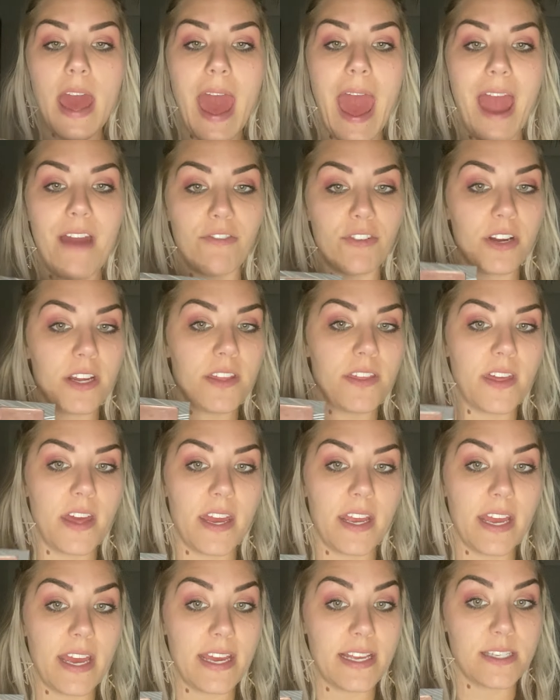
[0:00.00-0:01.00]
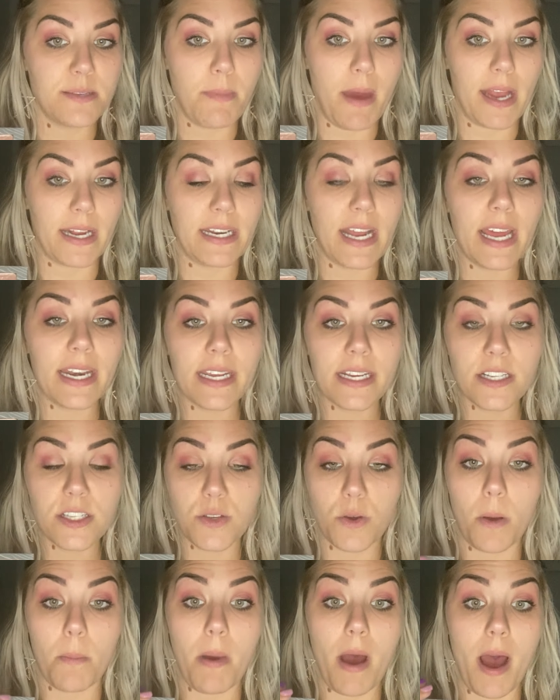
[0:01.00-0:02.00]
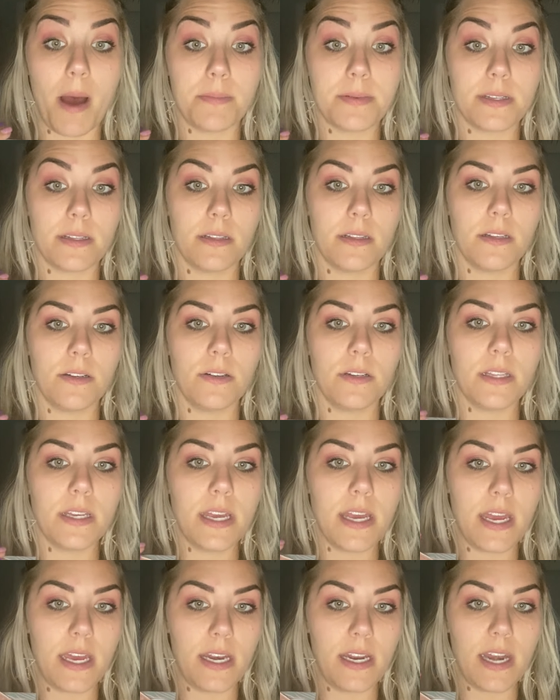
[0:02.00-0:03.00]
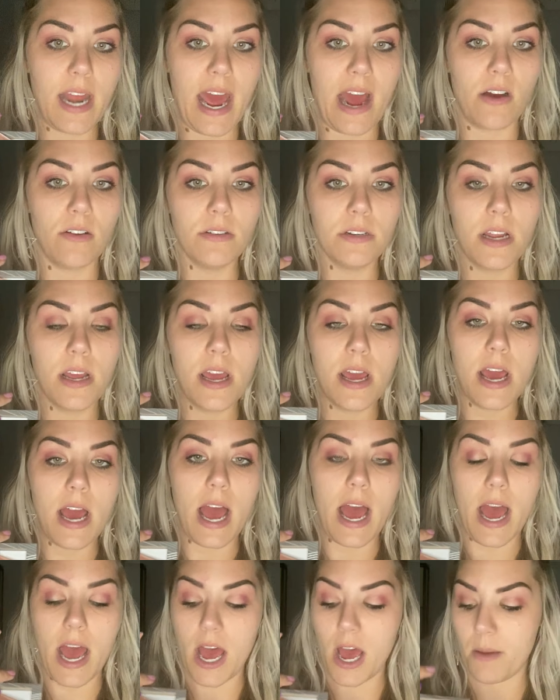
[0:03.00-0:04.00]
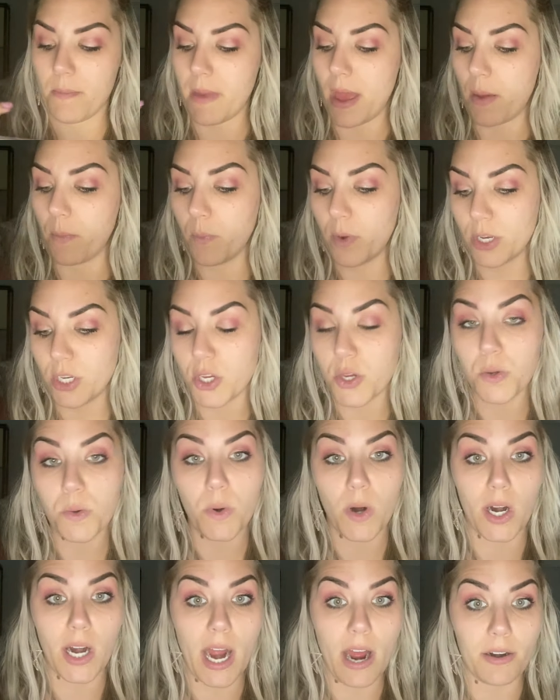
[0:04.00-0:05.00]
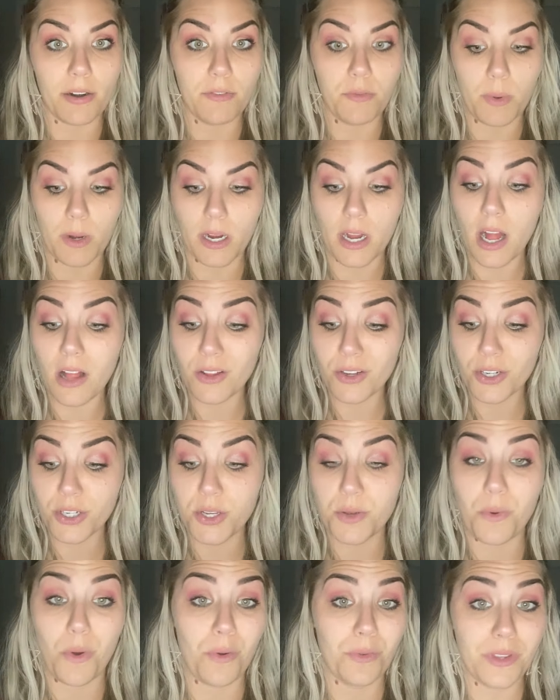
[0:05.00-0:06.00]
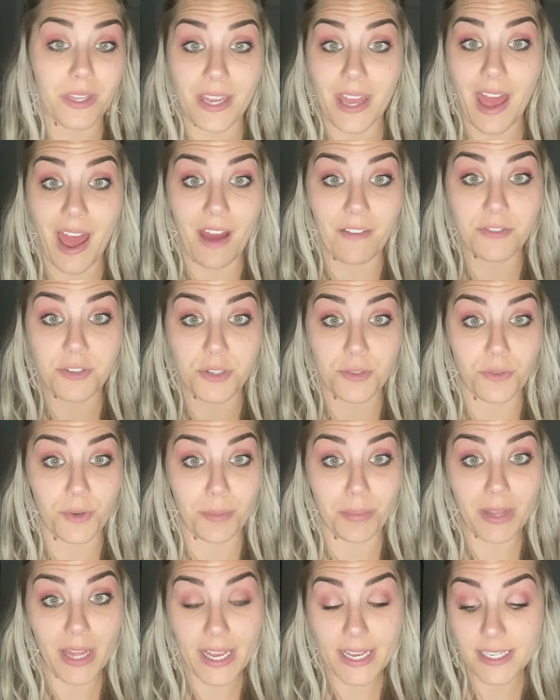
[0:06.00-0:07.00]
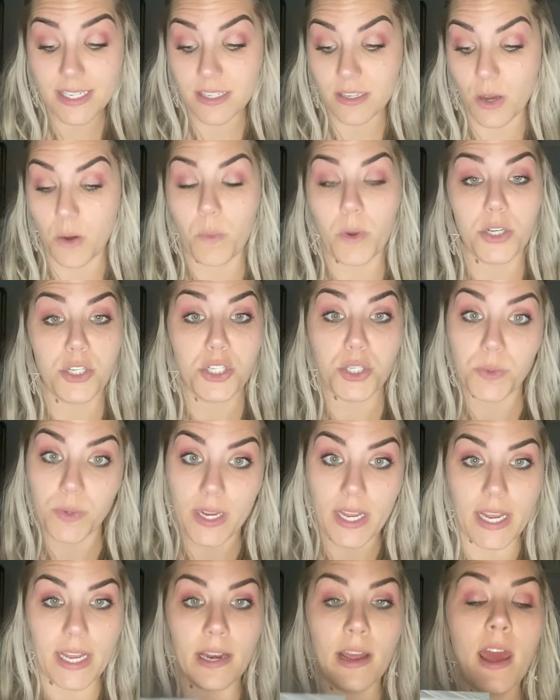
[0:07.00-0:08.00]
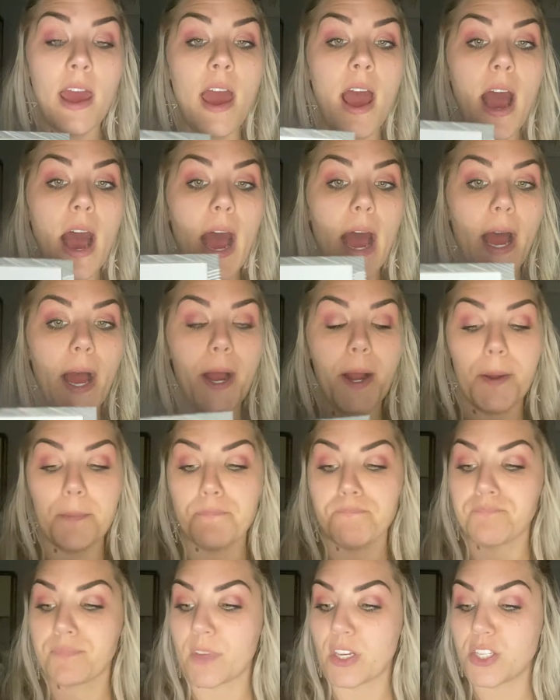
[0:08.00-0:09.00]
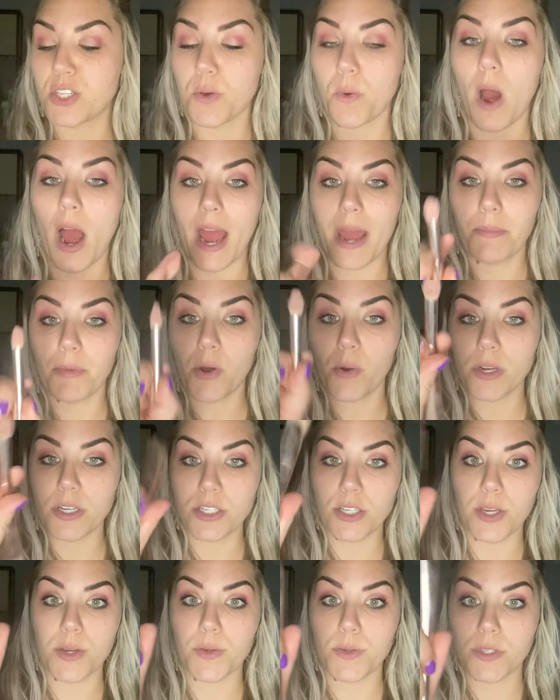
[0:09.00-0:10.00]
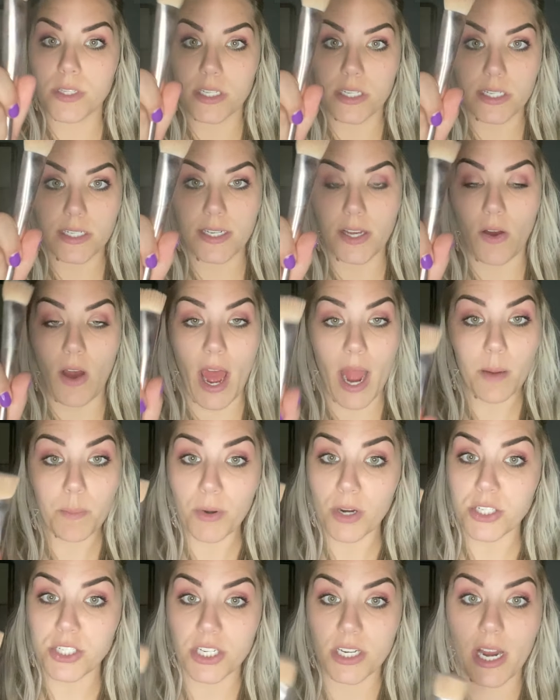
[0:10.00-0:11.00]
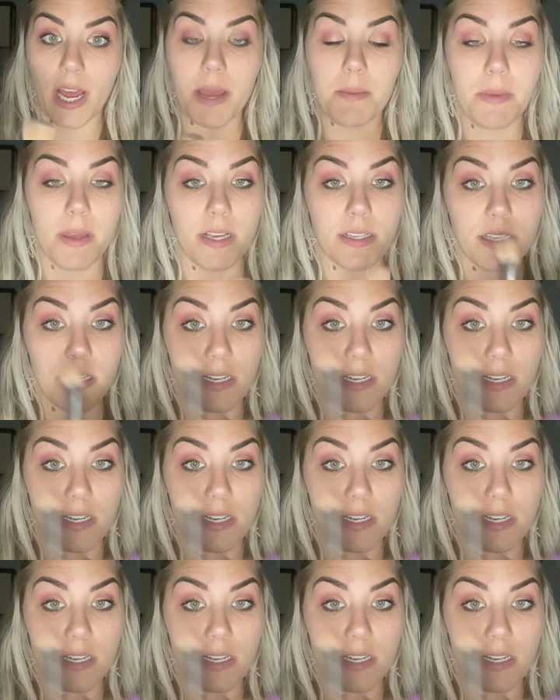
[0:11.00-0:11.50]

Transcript: Everything is magnetic, so it pops literally in and out. And when you are out of one color, you only have to replace what you need. So I'm going to use the Detail Hack brush tonight because